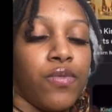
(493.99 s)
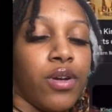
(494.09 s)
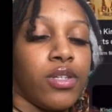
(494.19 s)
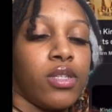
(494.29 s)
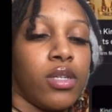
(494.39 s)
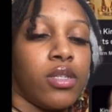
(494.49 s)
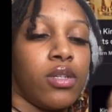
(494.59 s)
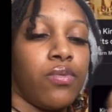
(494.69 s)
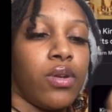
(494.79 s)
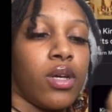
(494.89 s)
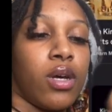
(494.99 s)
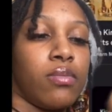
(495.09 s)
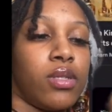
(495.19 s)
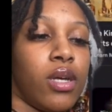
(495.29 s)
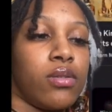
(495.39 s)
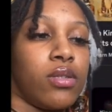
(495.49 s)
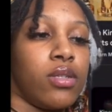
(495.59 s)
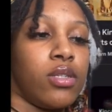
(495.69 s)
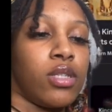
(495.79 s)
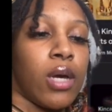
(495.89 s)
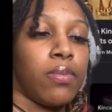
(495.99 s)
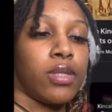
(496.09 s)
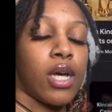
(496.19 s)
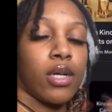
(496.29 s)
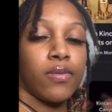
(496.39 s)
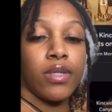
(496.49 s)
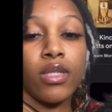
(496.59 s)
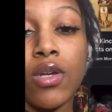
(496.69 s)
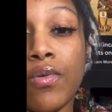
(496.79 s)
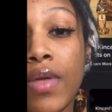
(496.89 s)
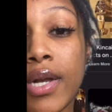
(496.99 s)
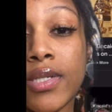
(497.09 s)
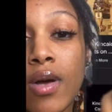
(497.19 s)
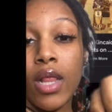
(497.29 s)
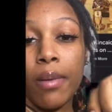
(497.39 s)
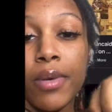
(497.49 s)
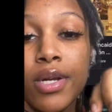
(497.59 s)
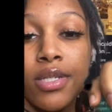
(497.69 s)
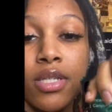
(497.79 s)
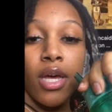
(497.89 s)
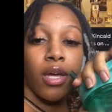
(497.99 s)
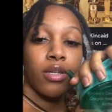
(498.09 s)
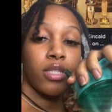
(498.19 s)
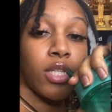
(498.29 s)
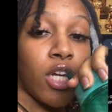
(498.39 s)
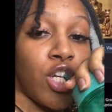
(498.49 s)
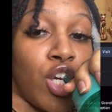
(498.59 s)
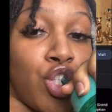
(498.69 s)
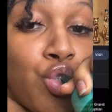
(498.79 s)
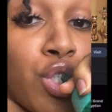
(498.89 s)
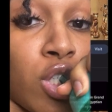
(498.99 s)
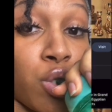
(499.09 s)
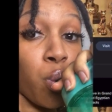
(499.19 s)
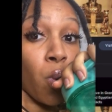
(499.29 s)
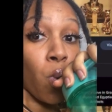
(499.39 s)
is very sensitive when it comes down to these type of toxics, so that is all I'm gonna say. Stay dangerous.